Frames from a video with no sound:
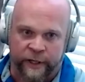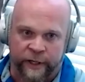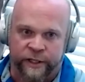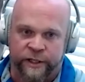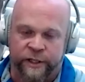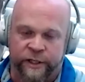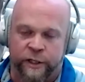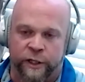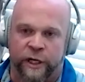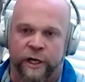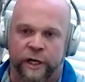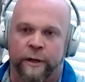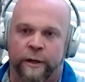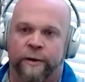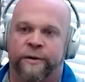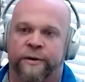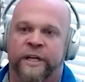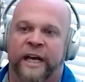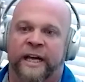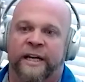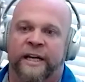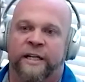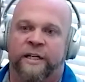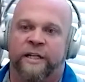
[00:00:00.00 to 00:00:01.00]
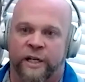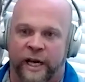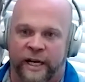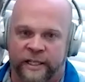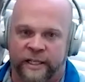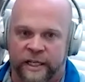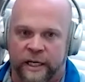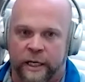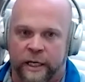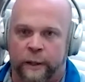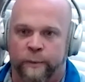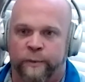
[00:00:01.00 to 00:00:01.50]
So you're going to digest
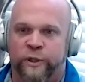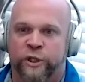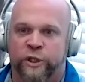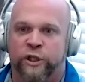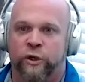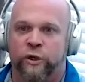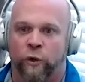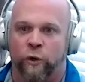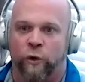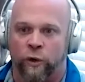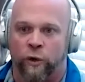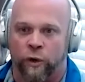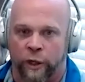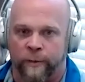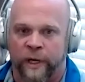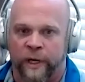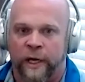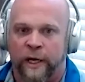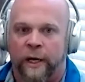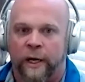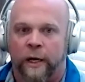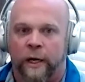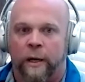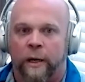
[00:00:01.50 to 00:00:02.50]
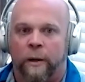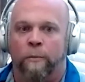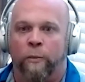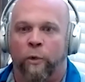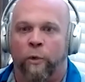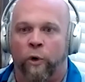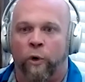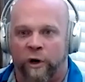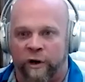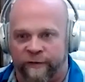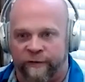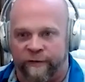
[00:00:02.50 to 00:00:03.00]
and absorb more
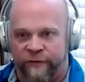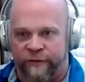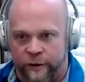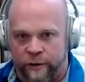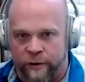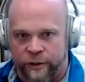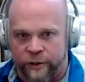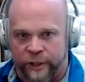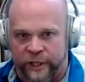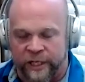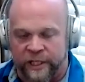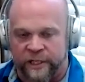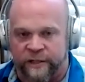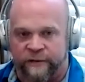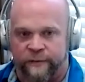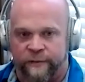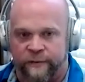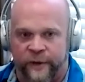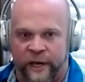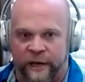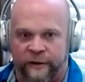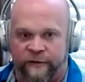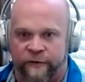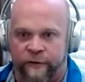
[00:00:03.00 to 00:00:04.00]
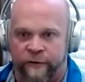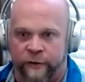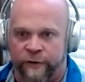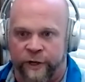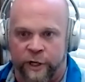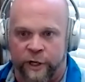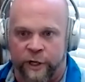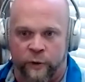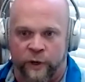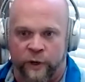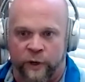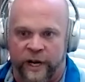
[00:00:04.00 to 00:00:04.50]
of the nutrients from that food than you
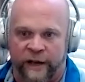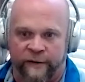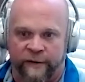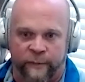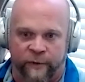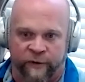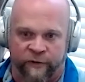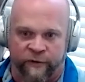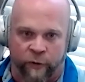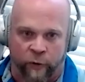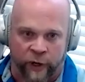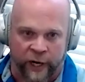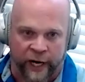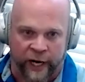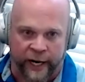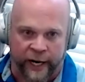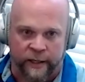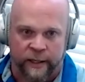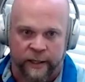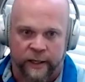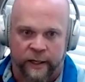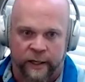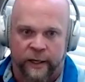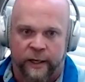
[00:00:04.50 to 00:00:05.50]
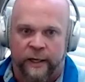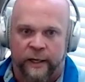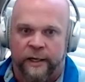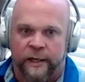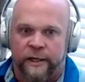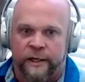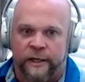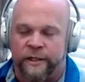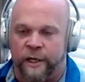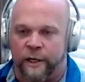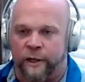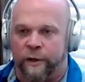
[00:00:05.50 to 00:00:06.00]
would have beforehand.
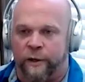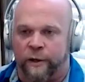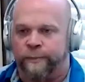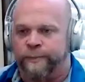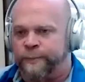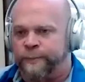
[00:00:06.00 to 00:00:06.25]
So